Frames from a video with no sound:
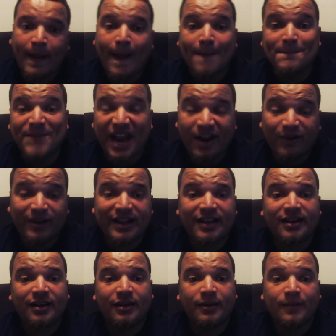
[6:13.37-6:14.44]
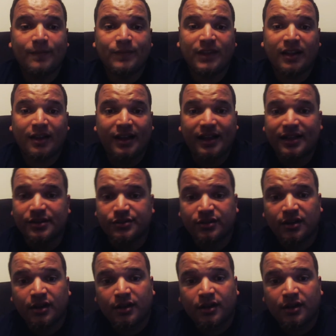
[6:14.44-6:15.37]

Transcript: Buried is